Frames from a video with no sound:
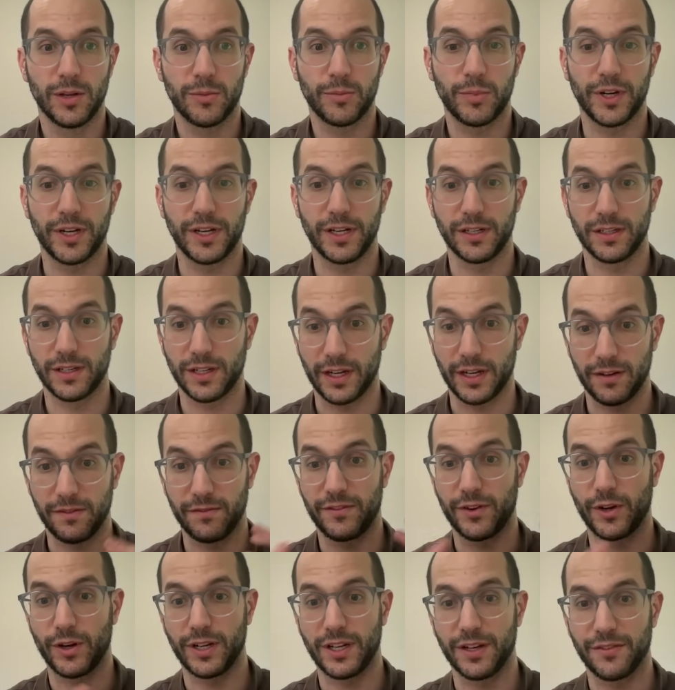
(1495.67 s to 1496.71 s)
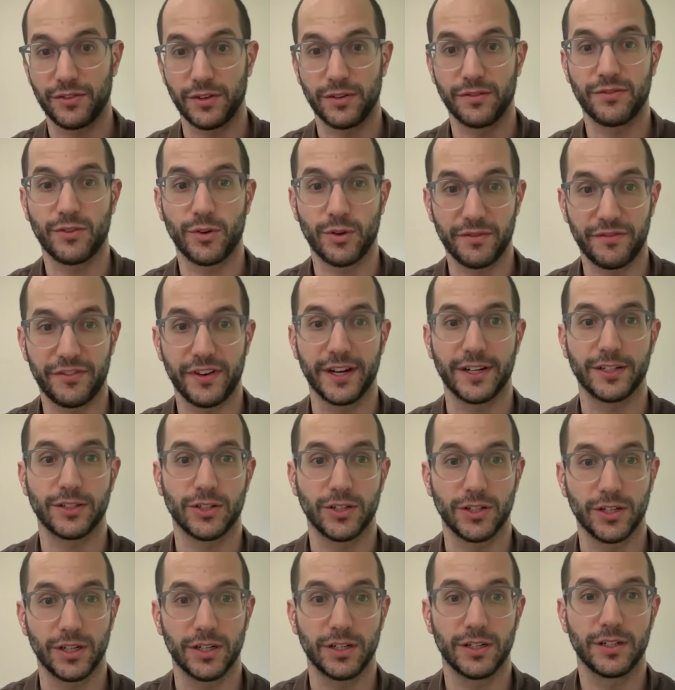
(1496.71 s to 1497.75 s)
but in like a very different form
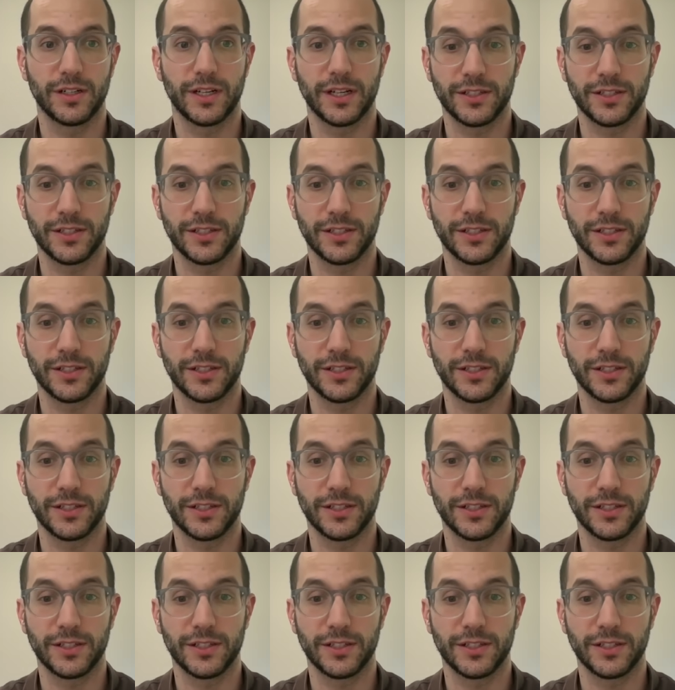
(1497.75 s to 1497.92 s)
factor.